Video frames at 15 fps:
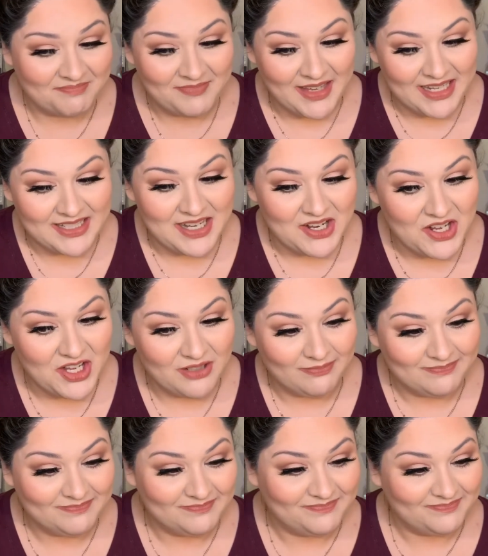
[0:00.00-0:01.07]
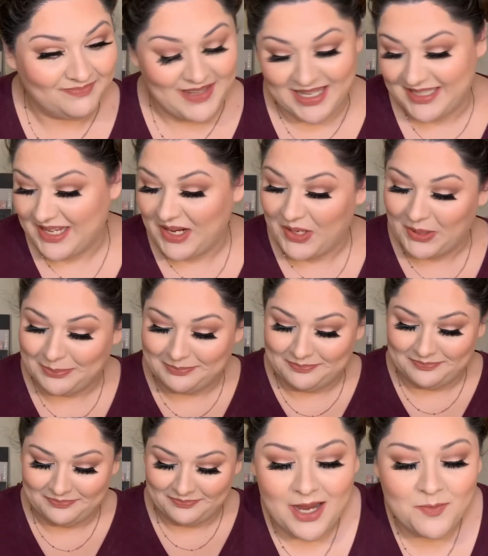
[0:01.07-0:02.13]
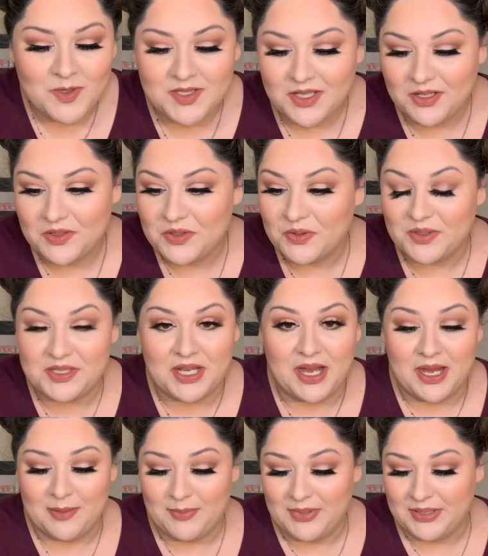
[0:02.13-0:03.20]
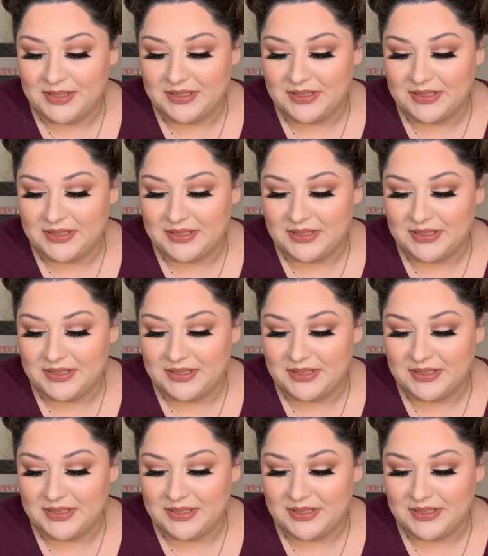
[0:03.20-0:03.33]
That's not good. That's not good. I'm just gonna do the top